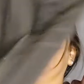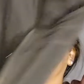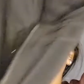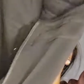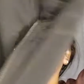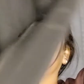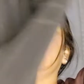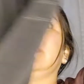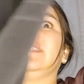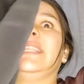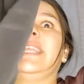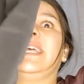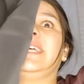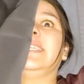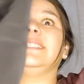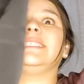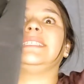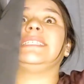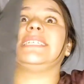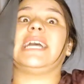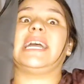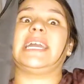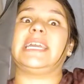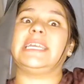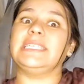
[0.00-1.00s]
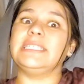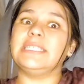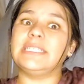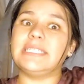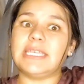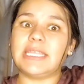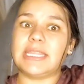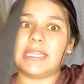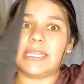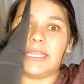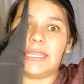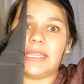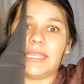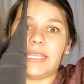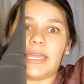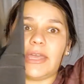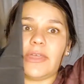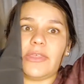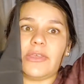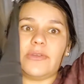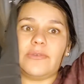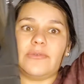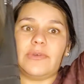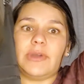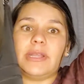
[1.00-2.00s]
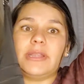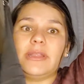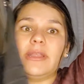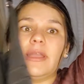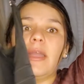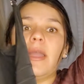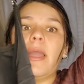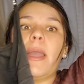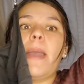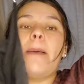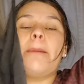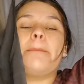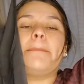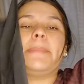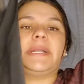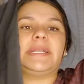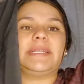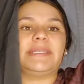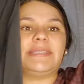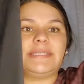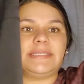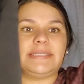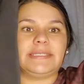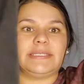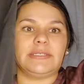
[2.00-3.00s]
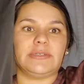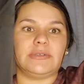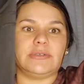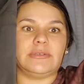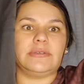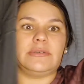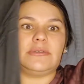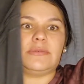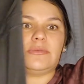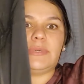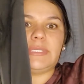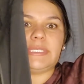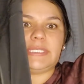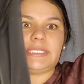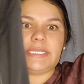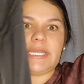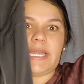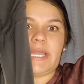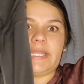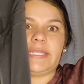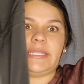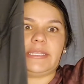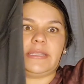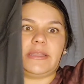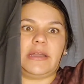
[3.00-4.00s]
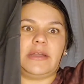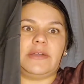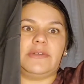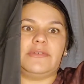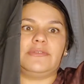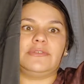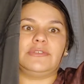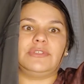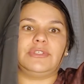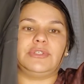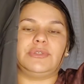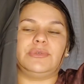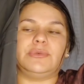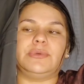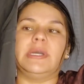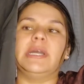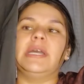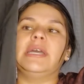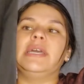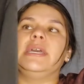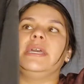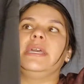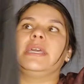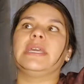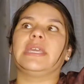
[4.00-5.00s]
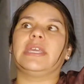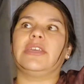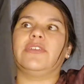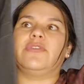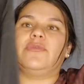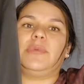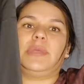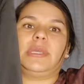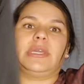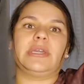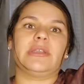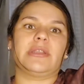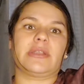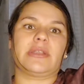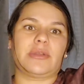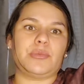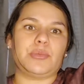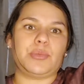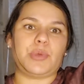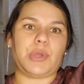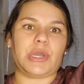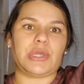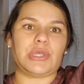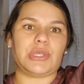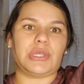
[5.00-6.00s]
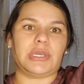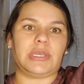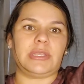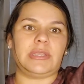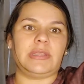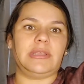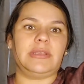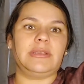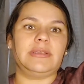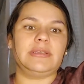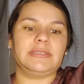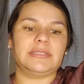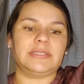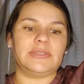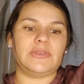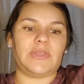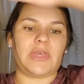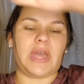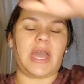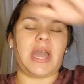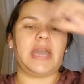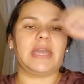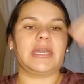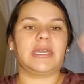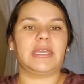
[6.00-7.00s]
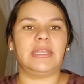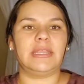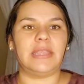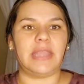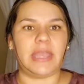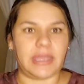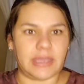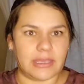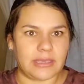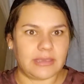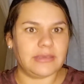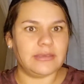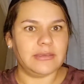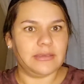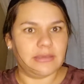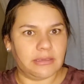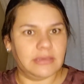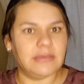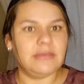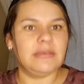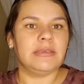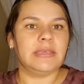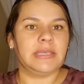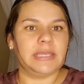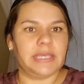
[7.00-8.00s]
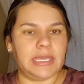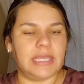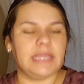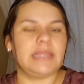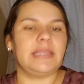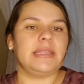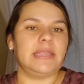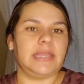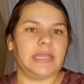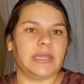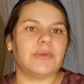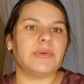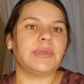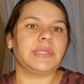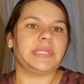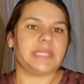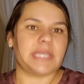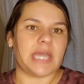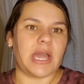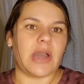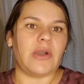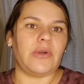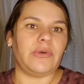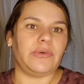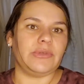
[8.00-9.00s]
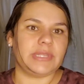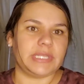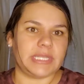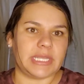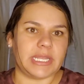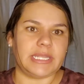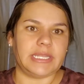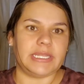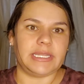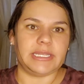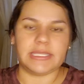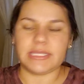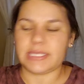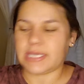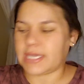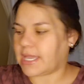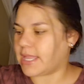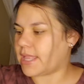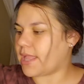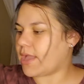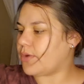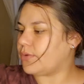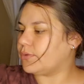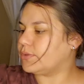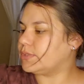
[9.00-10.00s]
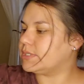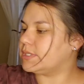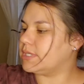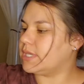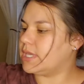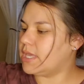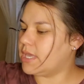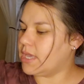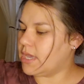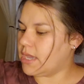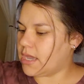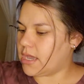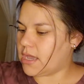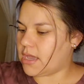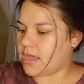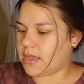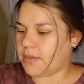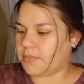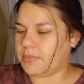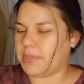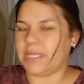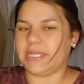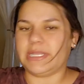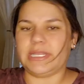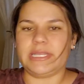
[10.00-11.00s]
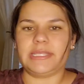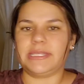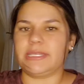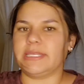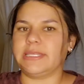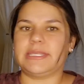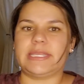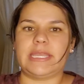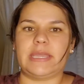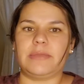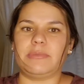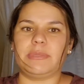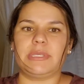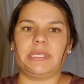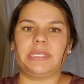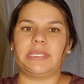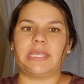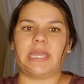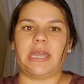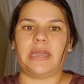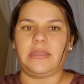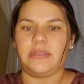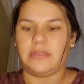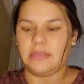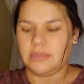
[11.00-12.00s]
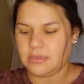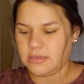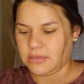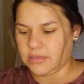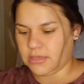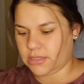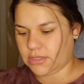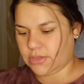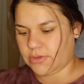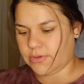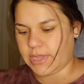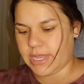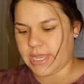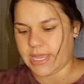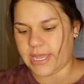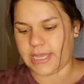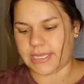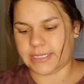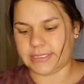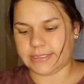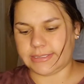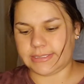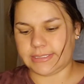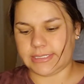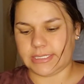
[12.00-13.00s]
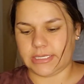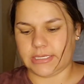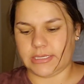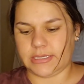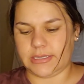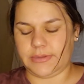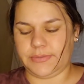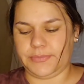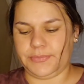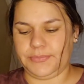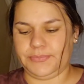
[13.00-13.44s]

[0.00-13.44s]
It was less tight than the other one, but it still was tight enough to give me good compression so that I can like get the liquids out that I needed to get out. And it's the same design, you know, it has the